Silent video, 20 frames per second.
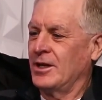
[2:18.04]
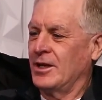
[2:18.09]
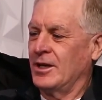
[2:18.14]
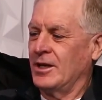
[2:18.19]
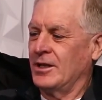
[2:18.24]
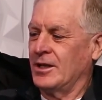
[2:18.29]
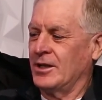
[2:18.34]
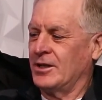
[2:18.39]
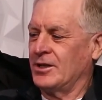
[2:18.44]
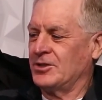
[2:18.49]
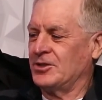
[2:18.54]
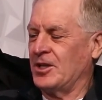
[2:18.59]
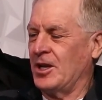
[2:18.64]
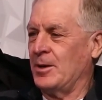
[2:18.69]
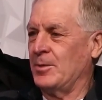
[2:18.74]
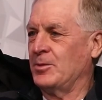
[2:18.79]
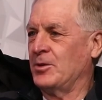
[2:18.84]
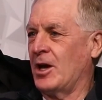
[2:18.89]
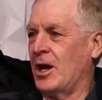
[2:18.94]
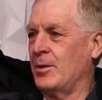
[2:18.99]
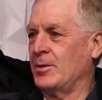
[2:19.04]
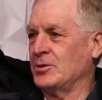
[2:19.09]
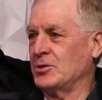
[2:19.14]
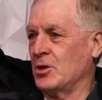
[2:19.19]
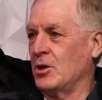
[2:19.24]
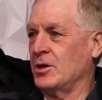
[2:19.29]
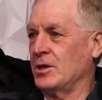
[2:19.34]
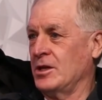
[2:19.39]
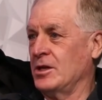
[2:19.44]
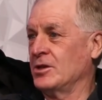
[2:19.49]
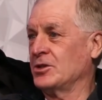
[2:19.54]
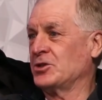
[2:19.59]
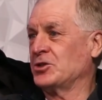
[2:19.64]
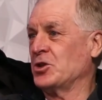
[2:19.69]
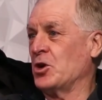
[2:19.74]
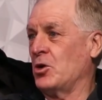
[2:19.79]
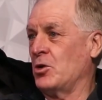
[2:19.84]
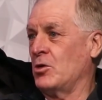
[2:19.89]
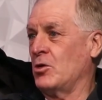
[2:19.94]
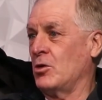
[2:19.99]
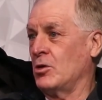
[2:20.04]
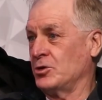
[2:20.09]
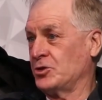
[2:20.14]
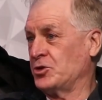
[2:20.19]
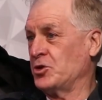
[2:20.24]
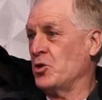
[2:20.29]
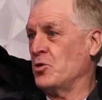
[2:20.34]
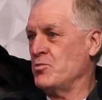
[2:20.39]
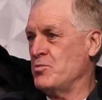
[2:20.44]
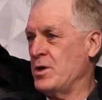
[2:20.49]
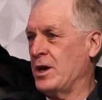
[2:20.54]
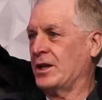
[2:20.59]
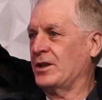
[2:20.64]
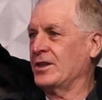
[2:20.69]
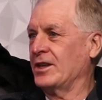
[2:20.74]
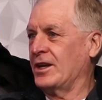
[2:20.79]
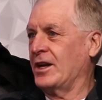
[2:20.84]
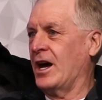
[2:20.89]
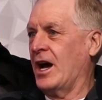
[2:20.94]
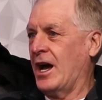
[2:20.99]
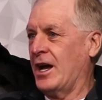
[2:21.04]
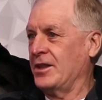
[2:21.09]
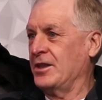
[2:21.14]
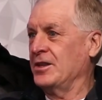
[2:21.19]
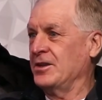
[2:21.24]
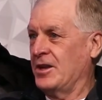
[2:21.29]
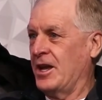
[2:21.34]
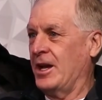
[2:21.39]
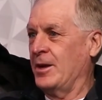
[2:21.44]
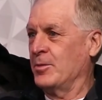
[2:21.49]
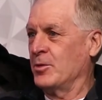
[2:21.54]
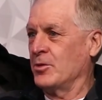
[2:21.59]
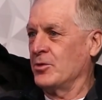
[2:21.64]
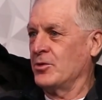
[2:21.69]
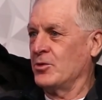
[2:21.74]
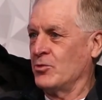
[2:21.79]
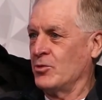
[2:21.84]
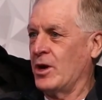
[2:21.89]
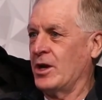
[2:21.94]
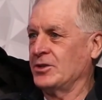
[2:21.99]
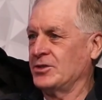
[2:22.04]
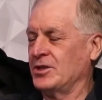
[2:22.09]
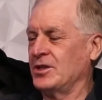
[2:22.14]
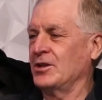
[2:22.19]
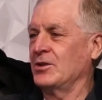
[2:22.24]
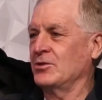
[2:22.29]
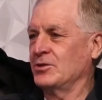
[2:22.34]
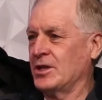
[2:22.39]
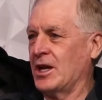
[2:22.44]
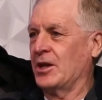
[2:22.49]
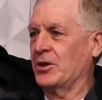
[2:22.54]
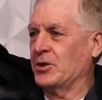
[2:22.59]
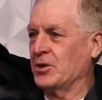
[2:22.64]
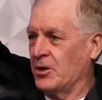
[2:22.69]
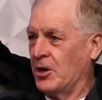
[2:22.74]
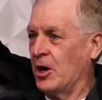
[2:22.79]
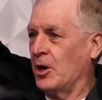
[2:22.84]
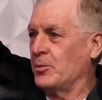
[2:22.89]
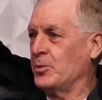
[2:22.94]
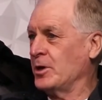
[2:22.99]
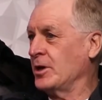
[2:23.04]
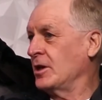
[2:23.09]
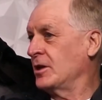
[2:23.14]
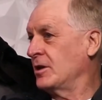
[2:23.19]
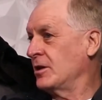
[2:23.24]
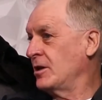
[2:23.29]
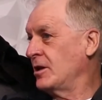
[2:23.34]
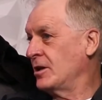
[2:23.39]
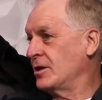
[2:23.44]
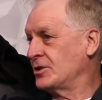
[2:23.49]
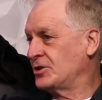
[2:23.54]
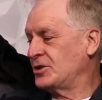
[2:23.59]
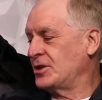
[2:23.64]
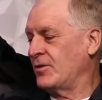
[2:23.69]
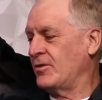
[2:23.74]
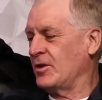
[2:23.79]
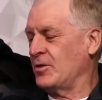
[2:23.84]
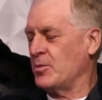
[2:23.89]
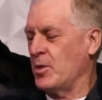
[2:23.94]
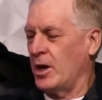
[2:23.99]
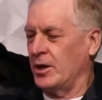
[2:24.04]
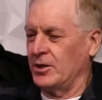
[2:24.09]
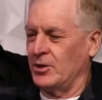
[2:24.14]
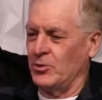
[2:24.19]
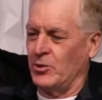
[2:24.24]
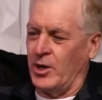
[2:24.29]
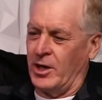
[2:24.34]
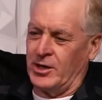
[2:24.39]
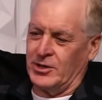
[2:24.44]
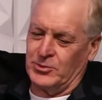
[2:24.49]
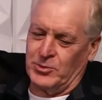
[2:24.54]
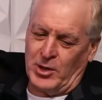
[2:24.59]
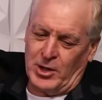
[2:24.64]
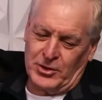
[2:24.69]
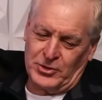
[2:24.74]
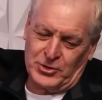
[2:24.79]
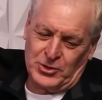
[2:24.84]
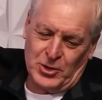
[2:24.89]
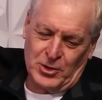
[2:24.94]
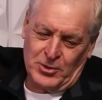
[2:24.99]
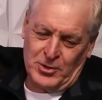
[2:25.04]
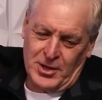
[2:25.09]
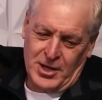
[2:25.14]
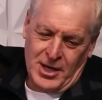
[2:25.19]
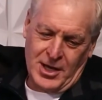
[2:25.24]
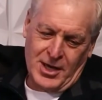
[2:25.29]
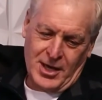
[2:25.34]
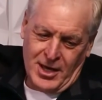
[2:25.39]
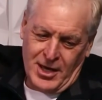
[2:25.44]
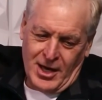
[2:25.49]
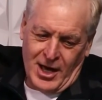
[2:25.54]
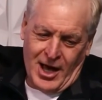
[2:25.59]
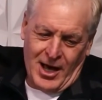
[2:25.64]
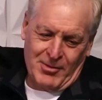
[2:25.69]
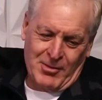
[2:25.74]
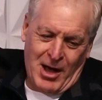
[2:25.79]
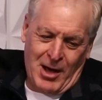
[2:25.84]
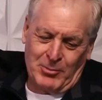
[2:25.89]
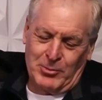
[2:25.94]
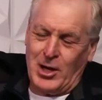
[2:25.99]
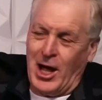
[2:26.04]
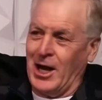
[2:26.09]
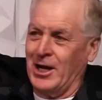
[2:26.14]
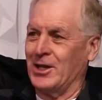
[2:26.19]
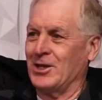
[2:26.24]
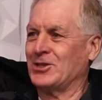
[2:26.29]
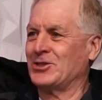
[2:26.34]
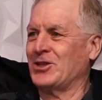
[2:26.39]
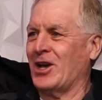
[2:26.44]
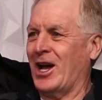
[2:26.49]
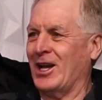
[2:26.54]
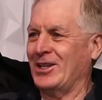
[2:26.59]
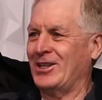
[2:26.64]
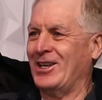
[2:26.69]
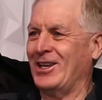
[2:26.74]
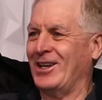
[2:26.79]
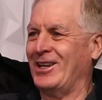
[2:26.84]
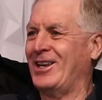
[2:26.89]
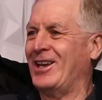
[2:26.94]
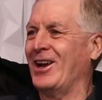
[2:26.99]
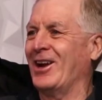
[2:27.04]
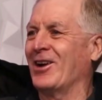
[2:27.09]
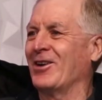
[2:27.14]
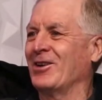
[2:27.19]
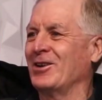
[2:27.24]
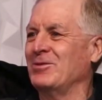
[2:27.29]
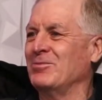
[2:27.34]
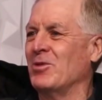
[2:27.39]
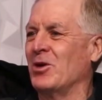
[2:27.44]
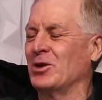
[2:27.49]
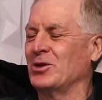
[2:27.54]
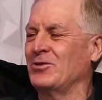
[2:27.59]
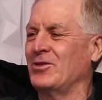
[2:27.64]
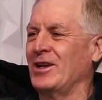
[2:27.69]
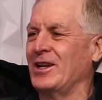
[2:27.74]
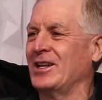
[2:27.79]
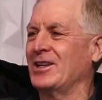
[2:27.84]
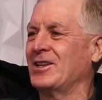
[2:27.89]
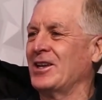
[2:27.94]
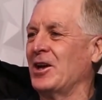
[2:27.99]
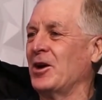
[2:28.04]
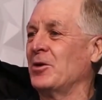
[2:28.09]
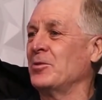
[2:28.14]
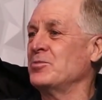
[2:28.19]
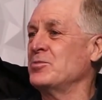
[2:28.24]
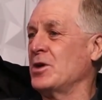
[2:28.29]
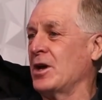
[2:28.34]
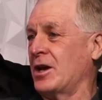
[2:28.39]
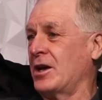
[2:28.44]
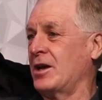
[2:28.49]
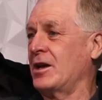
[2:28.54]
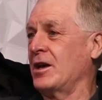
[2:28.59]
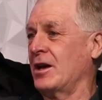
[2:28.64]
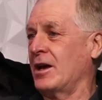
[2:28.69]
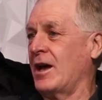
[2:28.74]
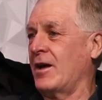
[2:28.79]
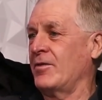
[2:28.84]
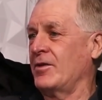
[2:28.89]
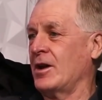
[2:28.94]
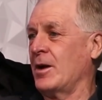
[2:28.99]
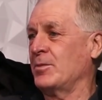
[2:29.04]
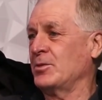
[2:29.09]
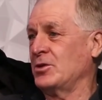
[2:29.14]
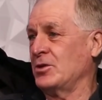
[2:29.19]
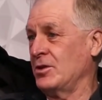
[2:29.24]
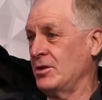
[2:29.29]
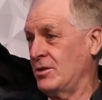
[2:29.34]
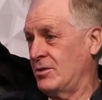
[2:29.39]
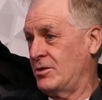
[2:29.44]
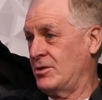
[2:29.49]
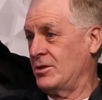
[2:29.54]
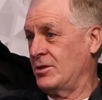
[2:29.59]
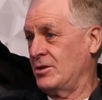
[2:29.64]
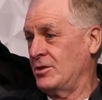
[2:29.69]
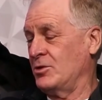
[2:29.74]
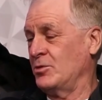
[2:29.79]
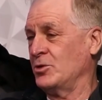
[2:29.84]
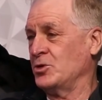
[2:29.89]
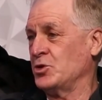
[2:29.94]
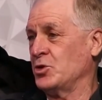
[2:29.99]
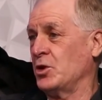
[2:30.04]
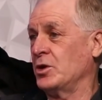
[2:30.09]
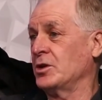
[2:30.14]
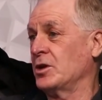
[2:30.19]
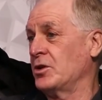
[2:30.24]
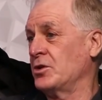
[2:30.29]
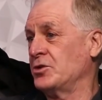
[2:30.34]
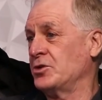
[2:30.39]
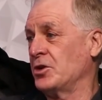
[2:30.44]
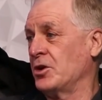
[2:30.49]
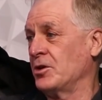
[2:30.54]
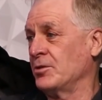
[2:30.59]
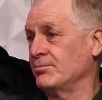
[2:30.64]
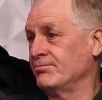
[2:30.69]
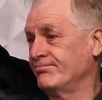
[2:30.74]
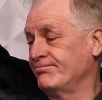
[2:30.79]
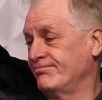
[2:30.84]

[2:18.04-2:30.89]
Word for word: And at the same time, he is also Mick, the guy, the neighbor, the resident who's out there helping in a civic-minded way as well. So I'm kind of the sidekick here and motivated to help Mick have the opportunity to enjoy another term.